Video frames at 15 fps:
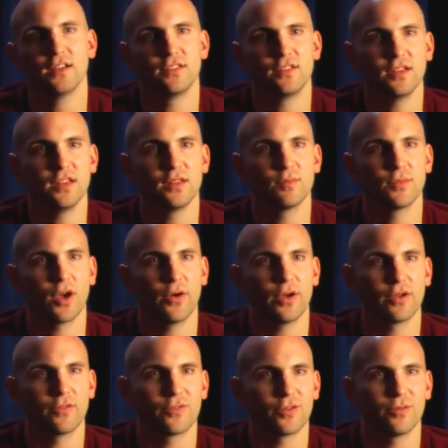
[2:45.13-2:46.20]
and see them
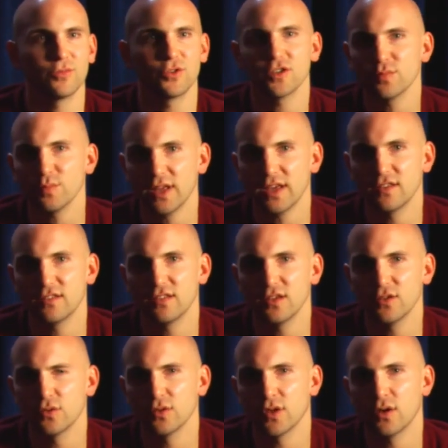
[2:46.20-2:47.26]
going from just playing
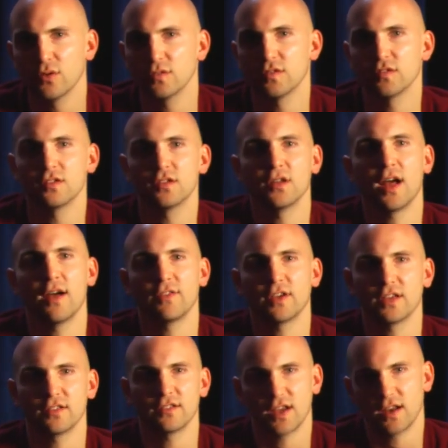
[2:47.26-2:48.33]
single notes and still
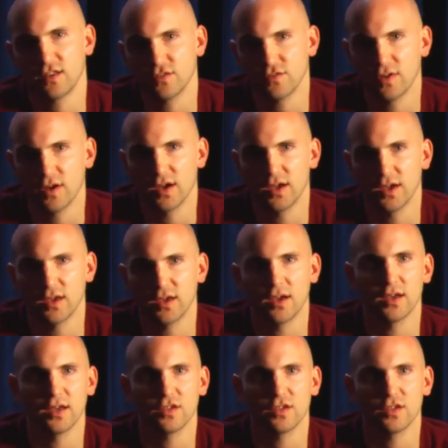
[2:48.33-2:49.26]
having a satisfying uh,